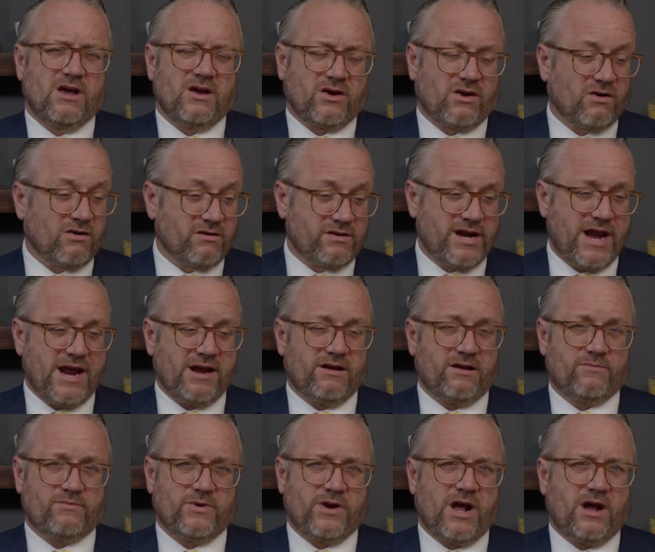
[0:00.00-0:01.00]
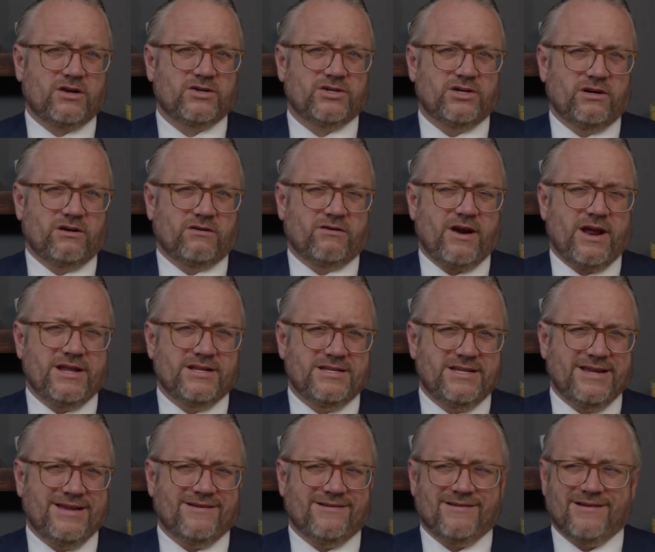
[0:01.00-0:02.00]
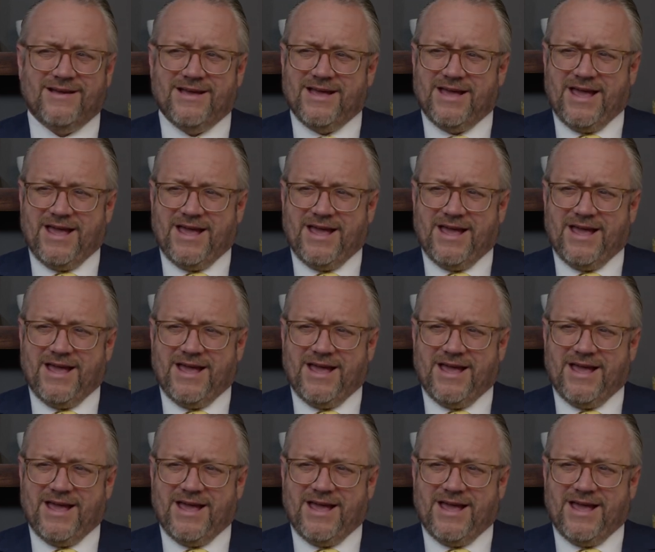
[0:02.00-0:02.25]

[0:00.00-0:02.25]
curtailing production a great deal.